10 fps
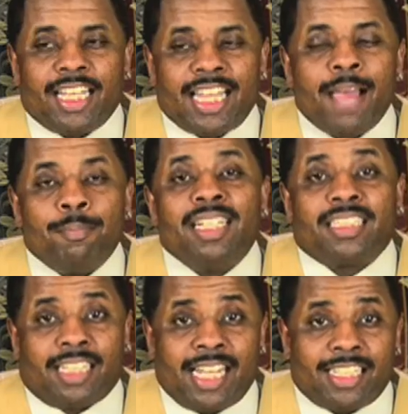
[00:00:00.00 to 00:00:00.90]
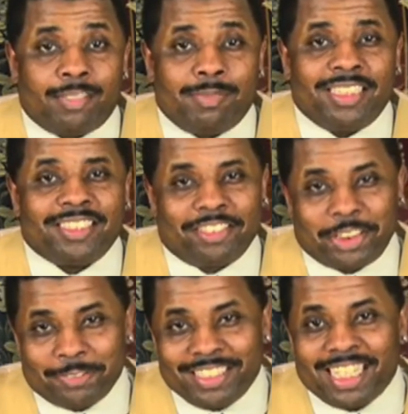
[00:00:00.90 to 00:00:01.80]
that meant a lot to me. So
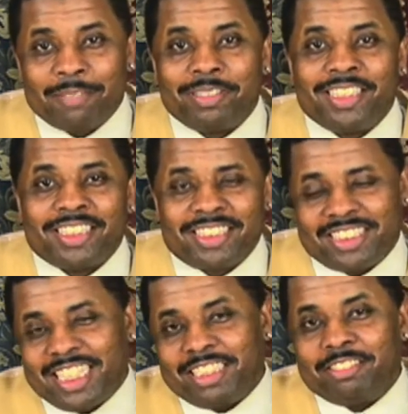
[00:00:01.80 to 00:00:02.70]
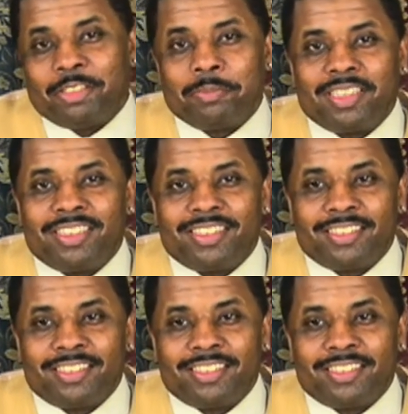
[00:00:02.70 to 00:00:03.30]
Streetline Productions, thank you so much.